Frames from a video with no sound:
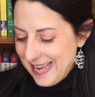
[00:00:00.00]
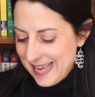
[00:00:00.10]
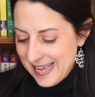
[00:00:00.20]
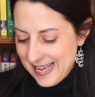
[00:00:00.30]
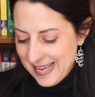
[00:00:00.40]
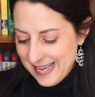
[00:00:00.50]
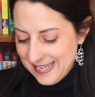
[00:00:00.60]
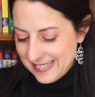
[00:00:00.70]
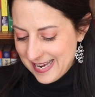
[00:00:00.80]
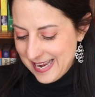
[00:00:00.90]

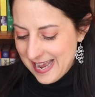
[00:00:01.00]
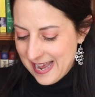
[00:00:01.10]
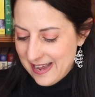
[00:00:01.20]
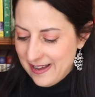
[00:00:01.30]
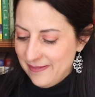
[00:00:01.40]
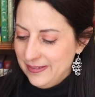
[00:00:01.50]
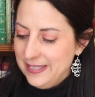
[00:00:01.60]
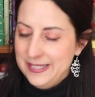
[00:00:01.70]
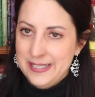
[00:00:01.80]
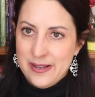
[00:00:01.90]
And I have
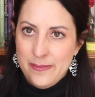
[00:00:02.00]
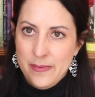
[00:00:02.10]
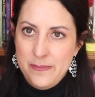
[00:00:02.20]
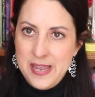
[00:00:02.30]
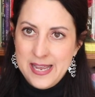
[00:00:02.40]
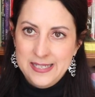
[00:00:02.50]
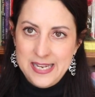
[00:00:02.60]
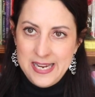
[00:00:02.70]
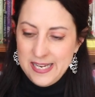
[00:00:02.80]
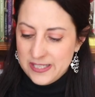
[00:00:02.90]
some
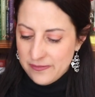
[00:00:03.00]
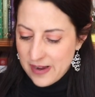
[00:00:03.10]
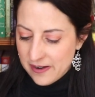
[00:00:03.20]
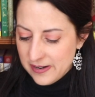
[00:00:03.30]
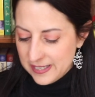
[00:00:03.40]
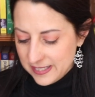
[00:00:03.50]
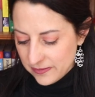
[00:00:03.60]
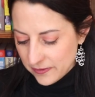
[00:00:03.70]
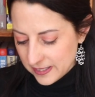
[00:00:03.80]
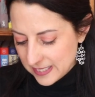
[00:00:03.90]
band-aids of various
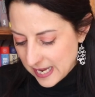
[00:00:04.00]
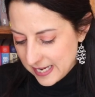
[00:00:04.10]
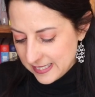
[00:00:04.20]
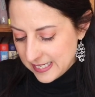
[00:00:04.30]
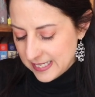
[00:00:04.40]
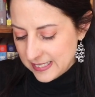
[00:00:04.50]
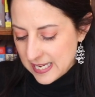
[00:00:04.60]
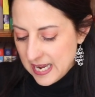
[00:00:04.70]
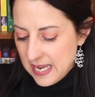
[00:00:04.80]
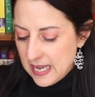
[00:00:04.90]
different sizes.
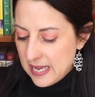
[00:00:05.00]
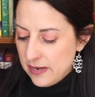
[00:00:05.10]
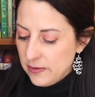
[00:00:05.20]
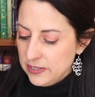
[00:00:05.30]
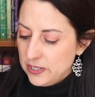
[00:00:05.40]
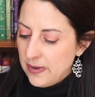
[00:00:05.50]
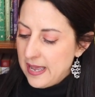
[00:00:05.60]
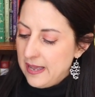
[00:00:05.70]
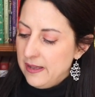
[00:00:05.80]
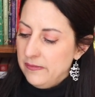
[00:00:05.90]
I also
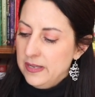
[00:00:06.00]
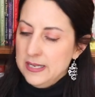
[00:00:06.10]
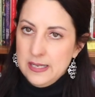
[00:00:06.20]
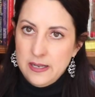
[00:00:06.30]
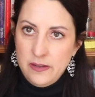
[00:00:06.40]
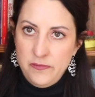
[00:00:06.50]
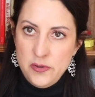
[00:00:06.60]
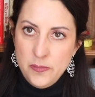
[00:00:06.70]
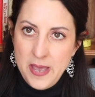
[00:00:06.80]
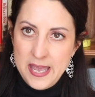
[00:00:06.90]
have a
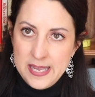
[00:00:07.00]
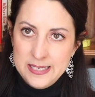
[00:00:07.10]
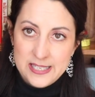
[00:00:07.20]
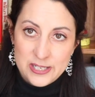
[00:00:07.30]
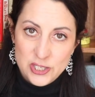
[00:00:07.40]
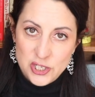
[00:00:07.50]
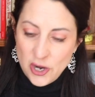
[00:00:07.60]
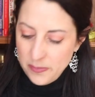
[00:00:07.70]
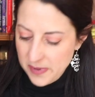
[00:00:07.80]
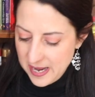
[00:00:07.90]
few pens and a
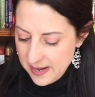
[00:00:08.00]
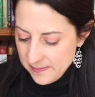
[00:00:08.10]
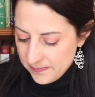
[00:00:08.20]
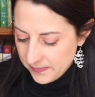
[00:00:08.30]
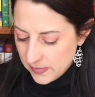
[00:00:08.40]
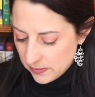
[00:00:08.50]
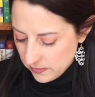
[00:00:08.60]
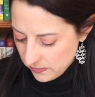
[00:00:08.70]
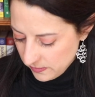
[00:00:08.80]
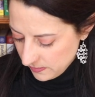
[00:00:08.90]
Sharpie.
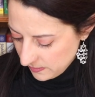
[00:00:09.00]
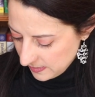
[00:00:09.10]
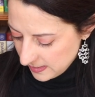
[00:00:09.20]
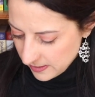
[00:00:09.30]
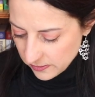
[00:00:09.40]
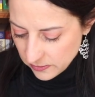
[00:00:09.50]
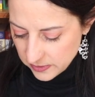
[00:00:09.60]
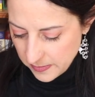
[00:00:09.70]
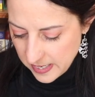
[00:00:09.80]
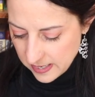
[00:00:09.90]
And there
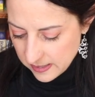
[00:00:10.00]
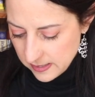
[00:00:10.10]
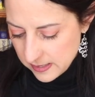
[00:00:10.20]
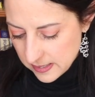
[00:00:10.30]
goes a pen.